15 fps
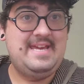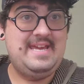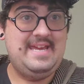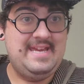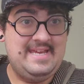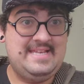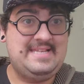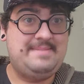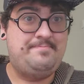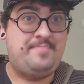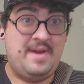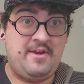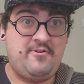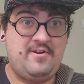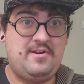is
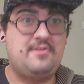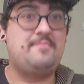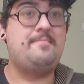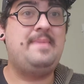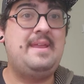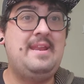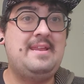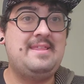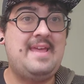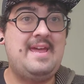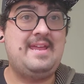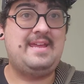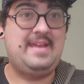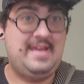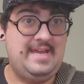barrier, meaning
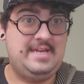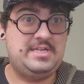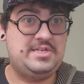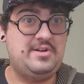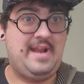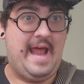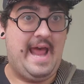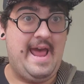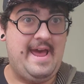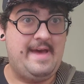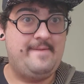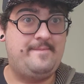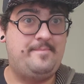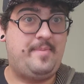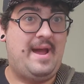that he should
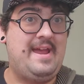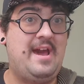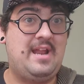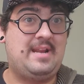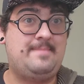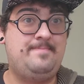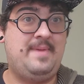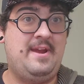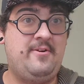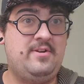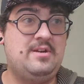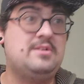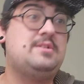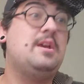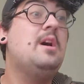have biotic
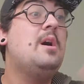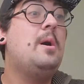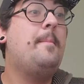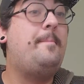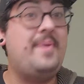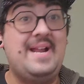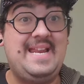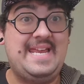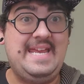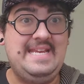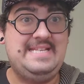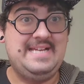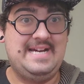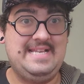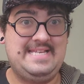barriers, but he
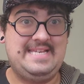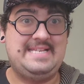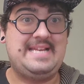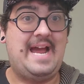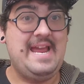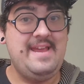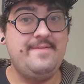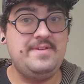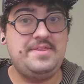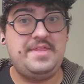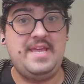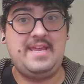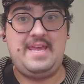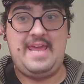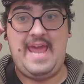doesn't. I even
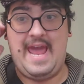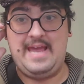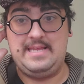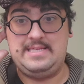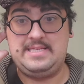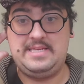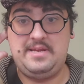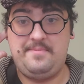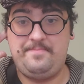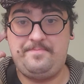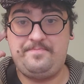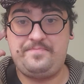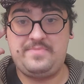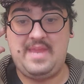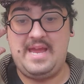think he has
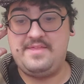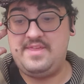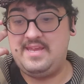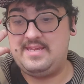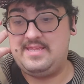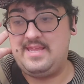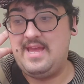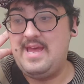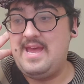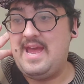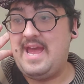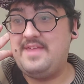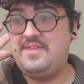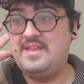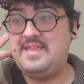some. I think
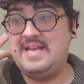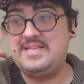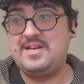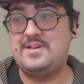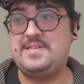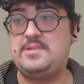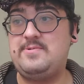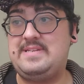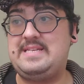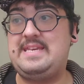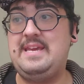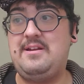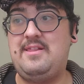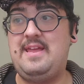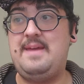that's also a
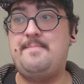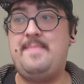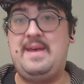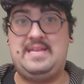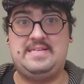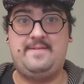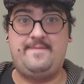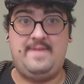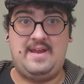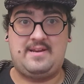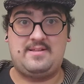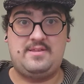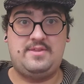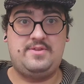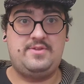skill in Mass
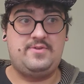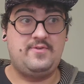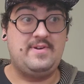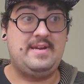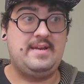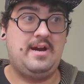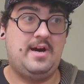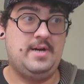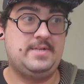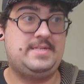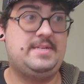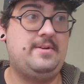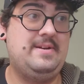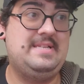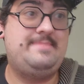Effect 3.
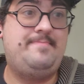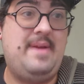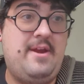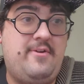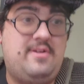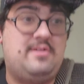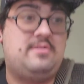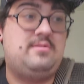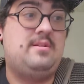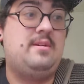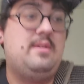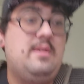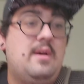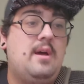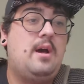Also, is barrier.
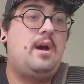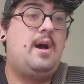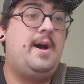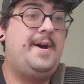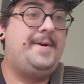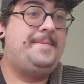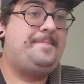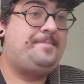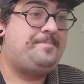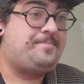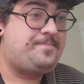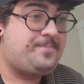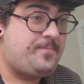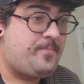Um,